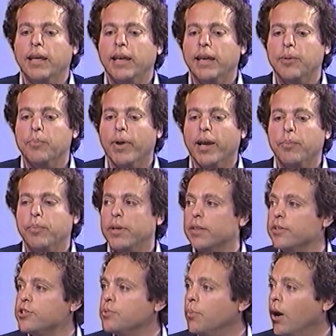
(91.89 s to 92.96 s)
It might be
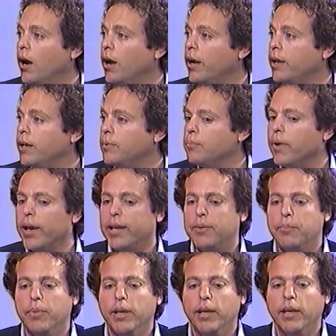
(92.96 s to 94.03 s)
the smog. It
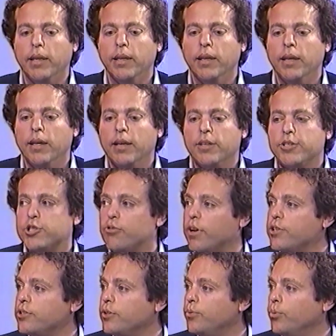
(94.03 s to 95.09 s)
might be
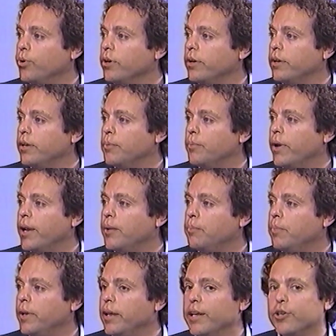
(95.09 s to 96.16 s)
stress at work. It
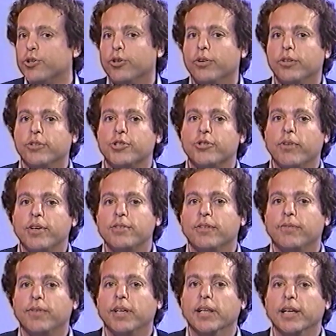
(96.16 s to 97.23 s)
might be internal stress
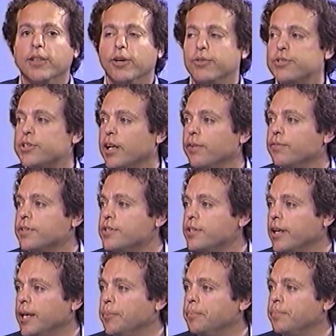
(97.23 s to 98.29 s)
of feeling low
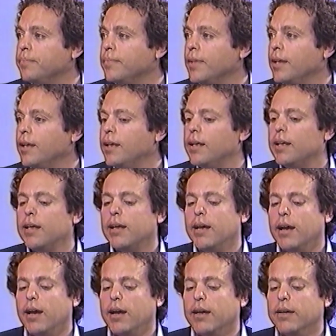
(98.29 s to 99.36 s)
self-esteem.
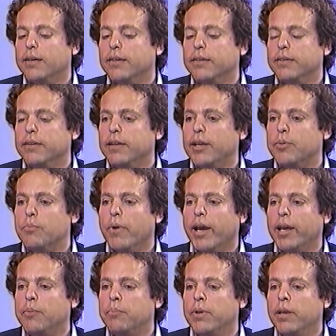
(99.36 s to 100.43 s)
It
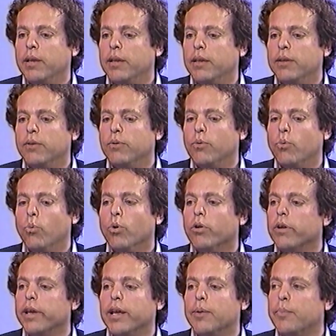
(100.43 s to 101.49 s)
might be
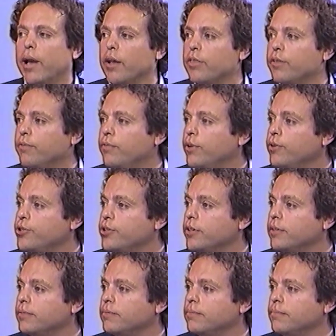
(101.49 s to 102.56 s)
worrying about the
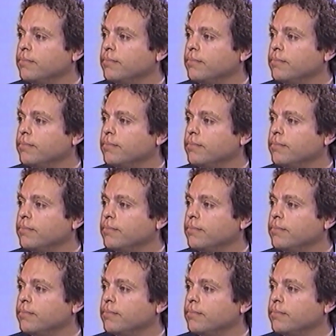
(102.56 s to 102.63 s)
future.